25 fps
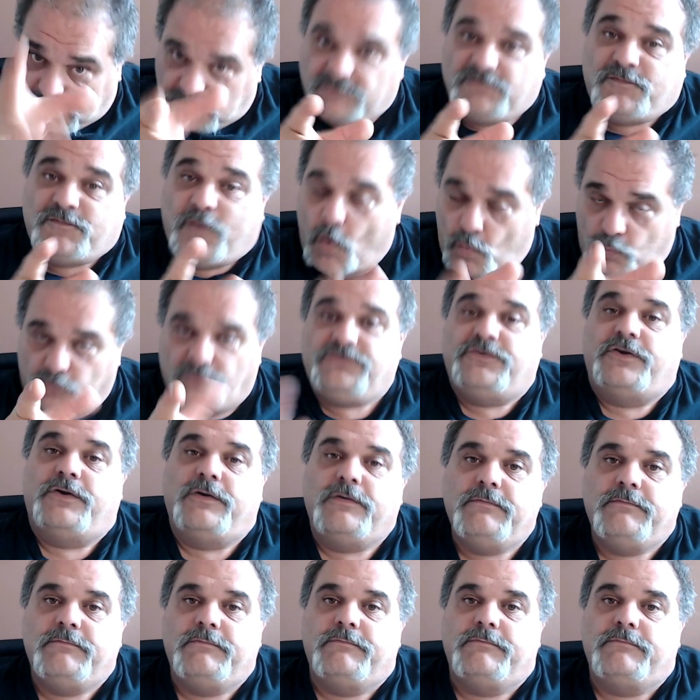Vote.
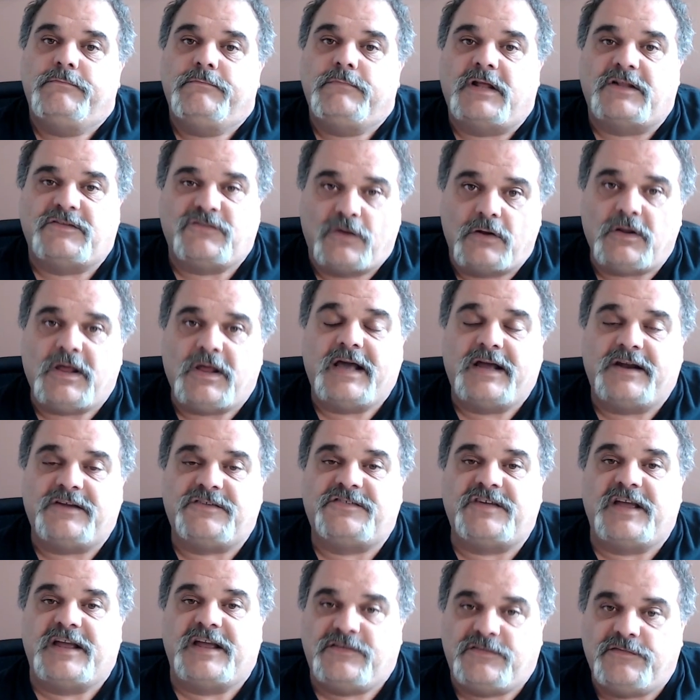That's all I gotta
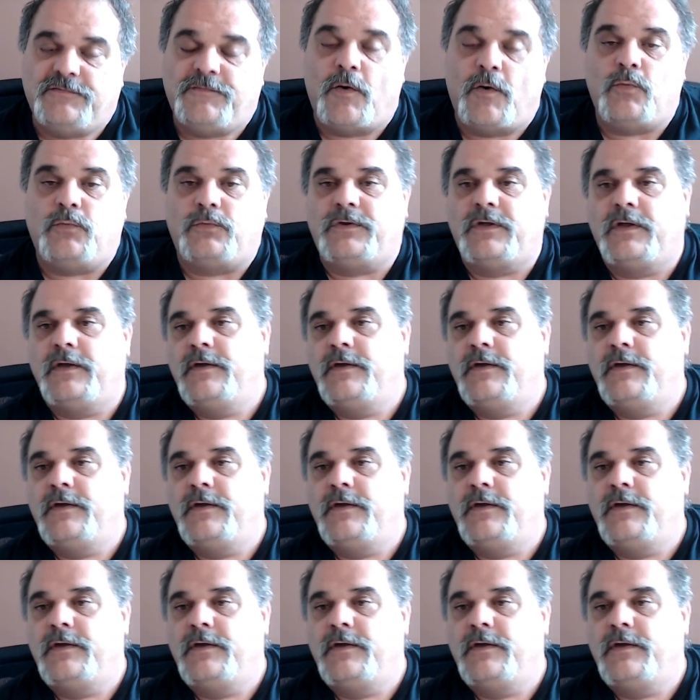say is vote.